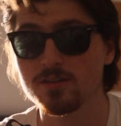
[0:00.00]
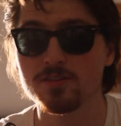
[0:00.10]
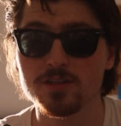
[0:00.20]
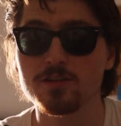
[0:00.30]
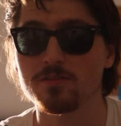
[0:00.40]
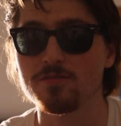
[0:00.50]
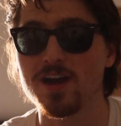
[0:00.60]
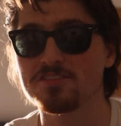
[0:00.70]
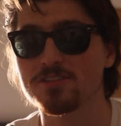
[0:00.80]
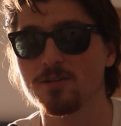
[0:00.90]
I think, a
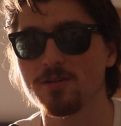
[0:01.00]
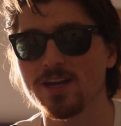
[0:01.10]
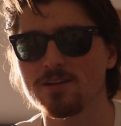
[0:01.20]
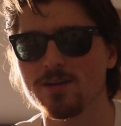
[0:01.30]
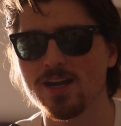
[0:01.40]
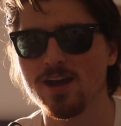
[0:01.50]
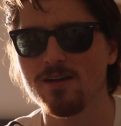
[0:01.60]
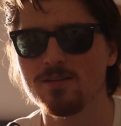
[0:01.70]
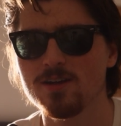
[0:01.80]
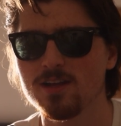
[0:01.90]
5-star rating right
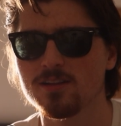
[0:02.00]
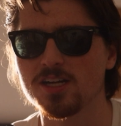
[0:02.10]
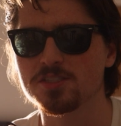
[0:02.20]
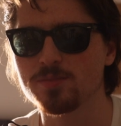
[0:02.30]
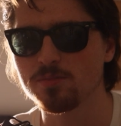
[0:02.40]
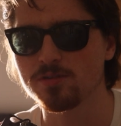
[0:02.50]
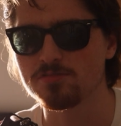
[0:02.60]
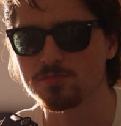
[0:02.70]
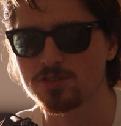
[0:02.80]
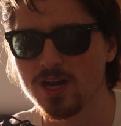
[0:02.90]
now. Lots of people have
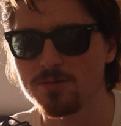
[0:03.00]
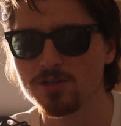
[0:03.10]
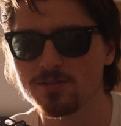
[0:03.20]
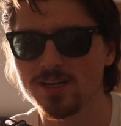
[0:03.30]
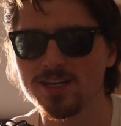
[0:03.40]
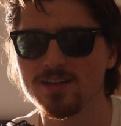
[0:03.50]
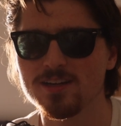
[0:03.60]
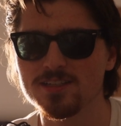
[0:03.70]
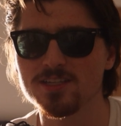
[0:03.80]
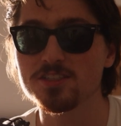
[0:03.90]
subscribed already.
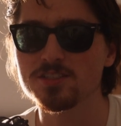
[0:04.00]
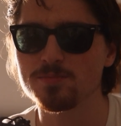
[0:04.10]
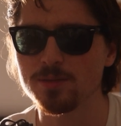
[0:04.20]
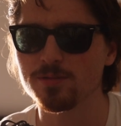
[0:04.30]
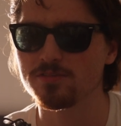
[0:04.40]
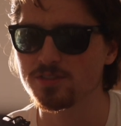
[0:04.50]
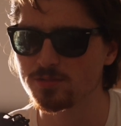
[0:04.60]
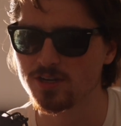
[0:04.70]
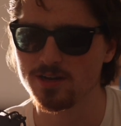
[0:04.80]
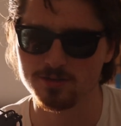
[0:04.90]
Tons of people have
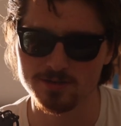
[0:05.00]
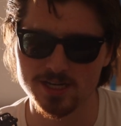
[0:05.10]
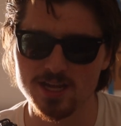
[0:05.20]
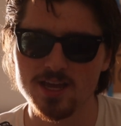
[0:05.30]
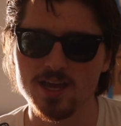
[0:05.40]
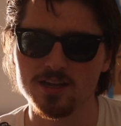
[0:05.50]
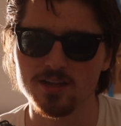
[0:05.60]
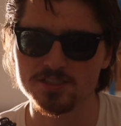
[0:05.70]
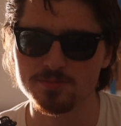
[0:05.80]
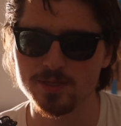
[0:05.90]
subscribed already. And
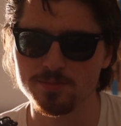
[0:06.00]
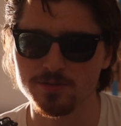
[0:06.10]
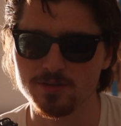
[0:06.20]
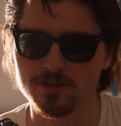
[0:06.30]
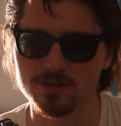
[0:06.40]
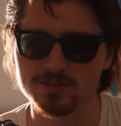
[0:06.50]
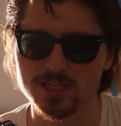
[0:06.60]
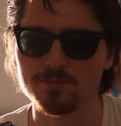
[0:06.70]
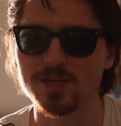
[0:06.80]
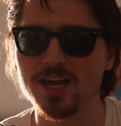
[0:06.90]
lots of people are
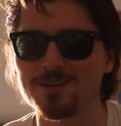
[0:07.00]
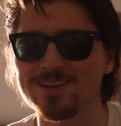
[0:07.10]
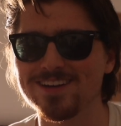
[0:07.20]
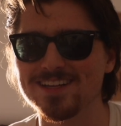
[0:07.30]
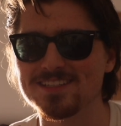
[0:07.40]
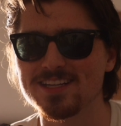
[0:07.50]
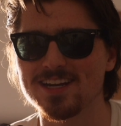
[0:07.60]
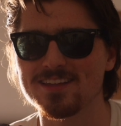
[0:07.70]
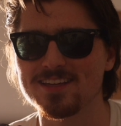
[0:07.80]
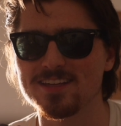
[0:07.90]
telling me how good it is. And
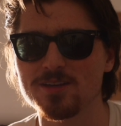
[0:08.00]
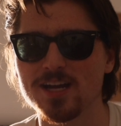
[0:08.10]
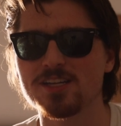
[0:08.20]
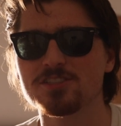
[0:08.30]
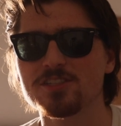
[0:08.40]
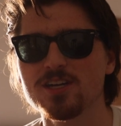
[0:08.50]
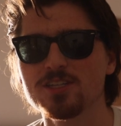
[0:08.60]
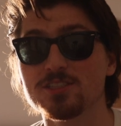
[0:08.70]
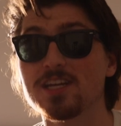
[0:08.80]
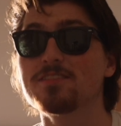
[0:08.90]
I think you guys
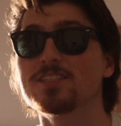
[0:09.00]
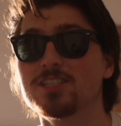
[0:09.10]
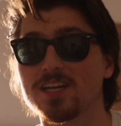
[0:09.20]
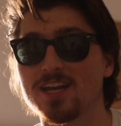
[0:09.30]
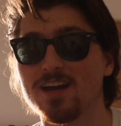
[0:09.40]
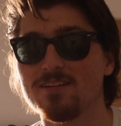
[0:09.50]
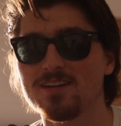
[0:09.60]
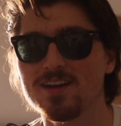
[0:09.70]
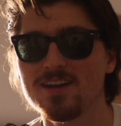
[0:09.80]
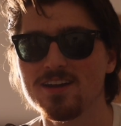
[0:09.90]
should definitely check it out.
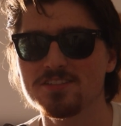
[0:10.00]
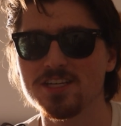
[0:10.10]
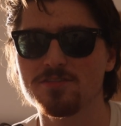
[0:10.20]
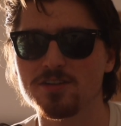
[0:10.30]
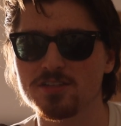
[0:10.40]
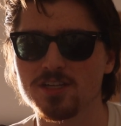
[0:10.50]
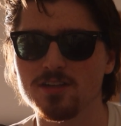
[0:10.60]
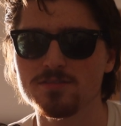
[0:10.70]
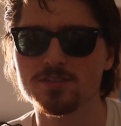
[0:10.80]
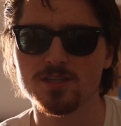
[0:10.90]
See it for
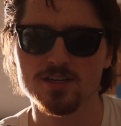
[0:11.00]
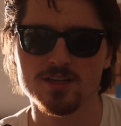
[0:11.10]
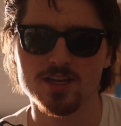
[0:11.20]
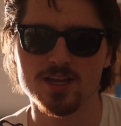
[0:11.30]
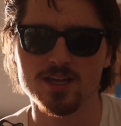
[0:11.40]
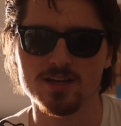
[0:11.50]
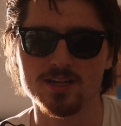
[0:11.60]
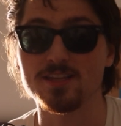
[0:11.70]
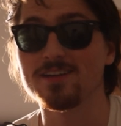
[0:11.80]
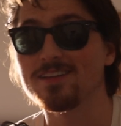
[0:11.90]
yourselves. And
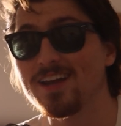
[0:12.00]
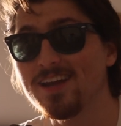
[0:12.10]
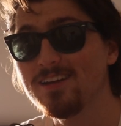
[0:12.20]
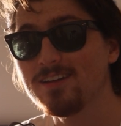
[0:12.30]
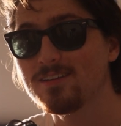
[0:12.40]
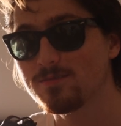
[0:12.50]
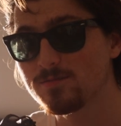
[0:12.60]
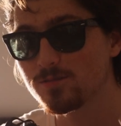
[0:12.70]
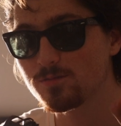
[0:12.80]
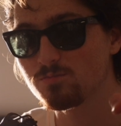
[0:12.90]
at the end of the day,
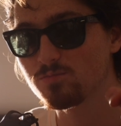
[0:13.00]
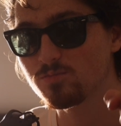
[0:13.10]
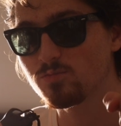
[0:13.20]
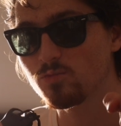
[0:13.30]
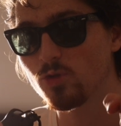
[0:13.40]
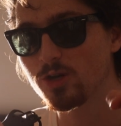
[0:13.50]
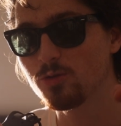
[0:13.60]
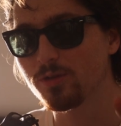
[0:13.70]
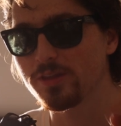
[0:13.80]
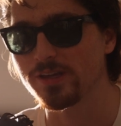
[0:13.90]
one
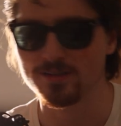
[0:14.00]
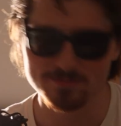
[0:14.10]
cool thing.